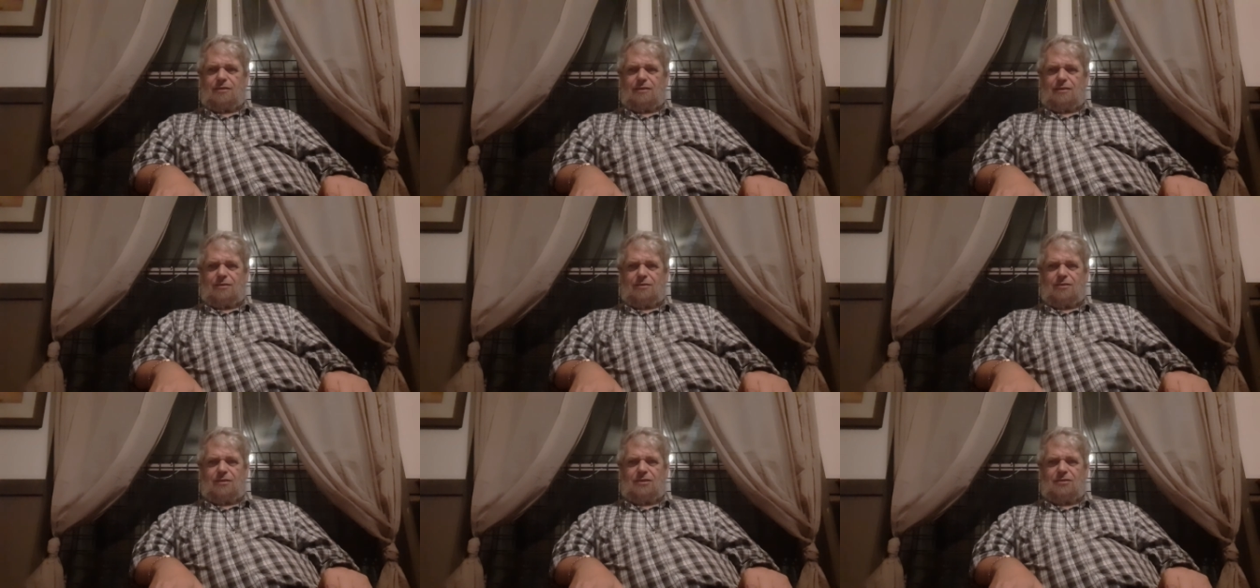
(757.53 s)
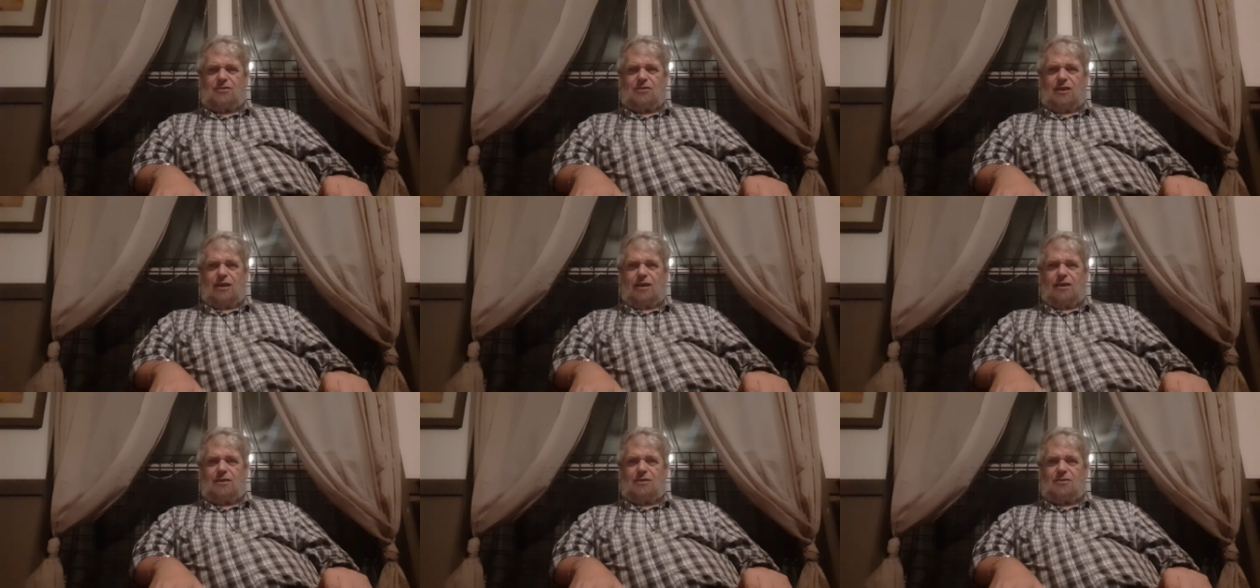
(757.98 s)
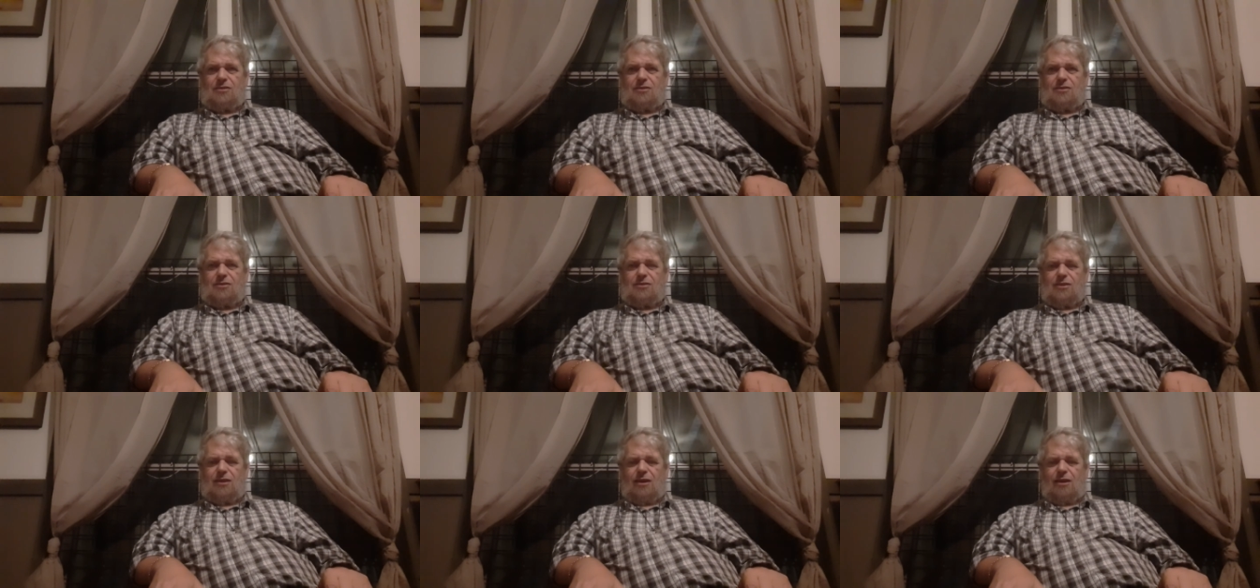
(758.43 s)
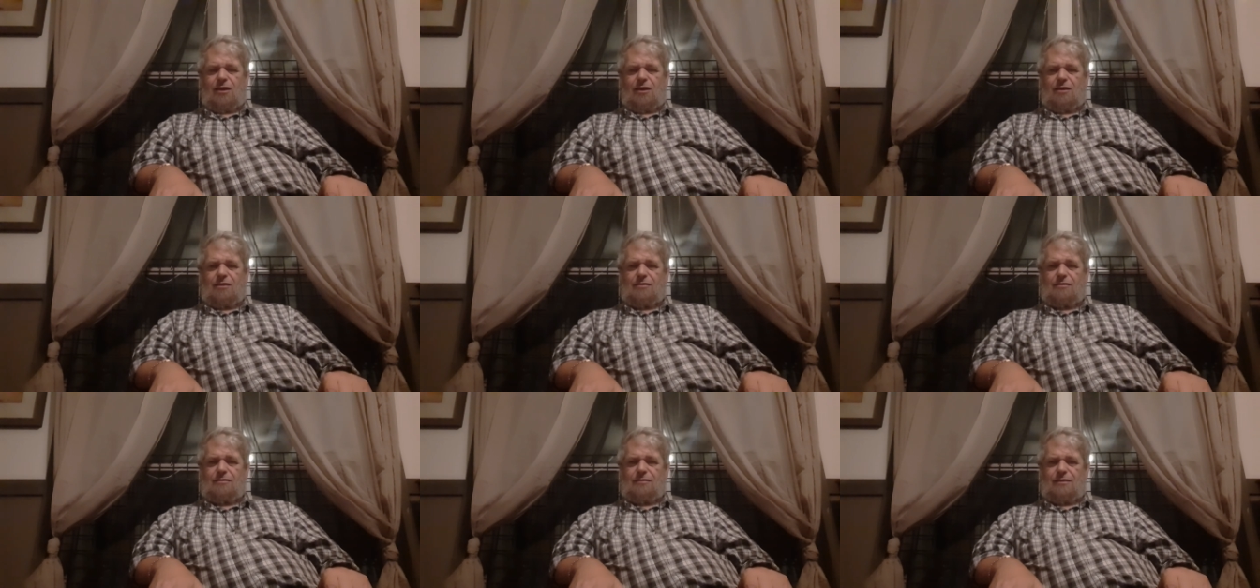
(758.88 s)
in this case,
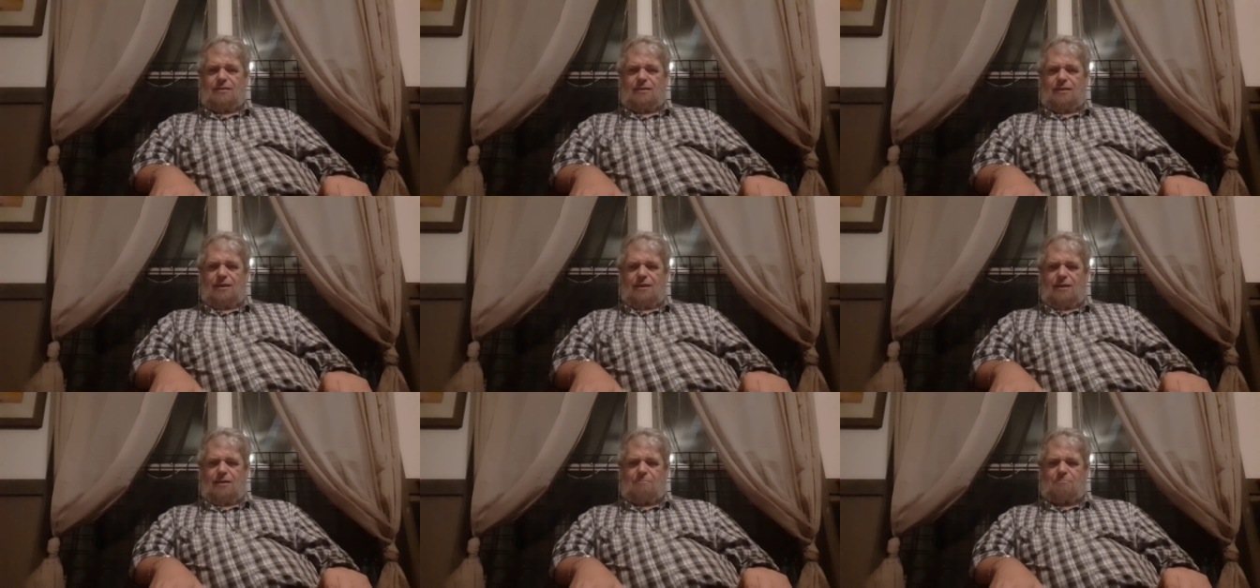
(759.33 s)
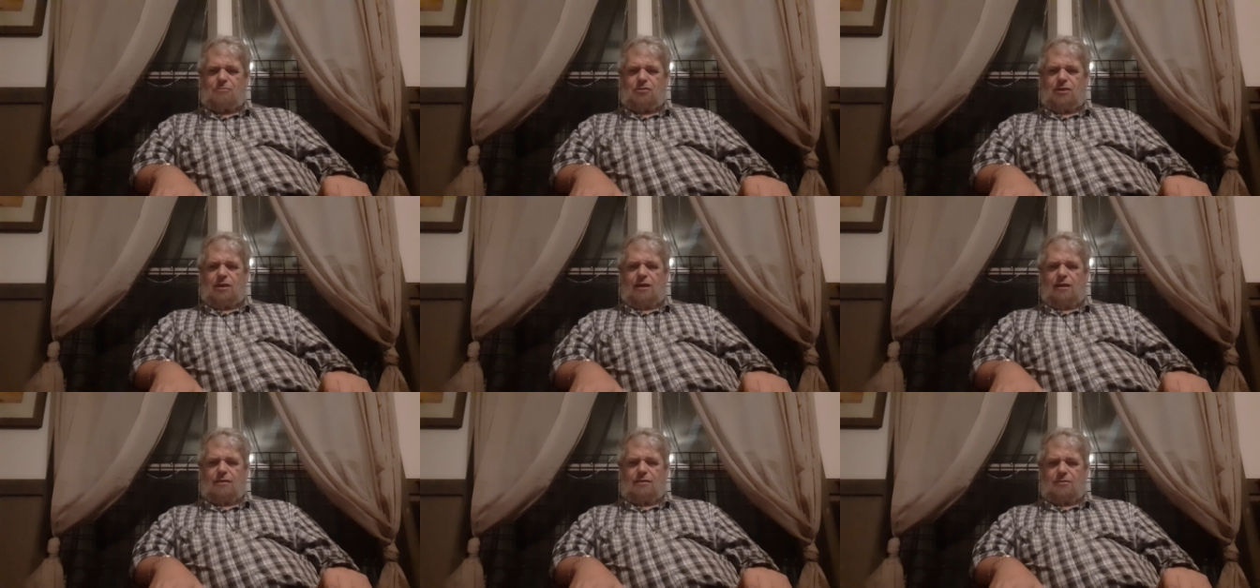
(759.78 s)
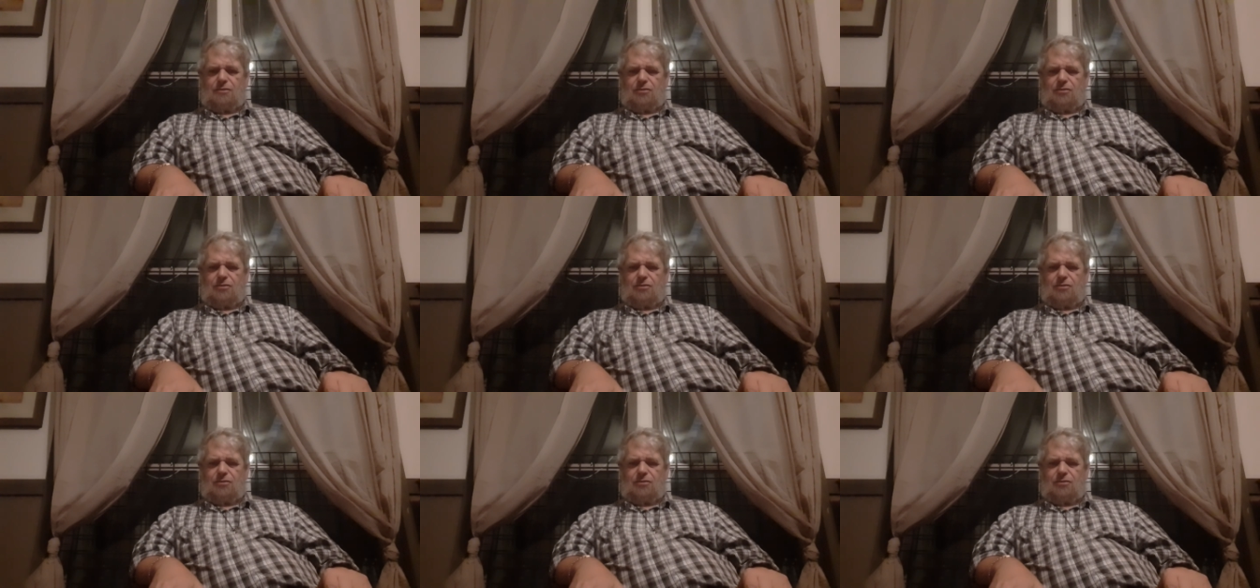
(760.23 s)
objects.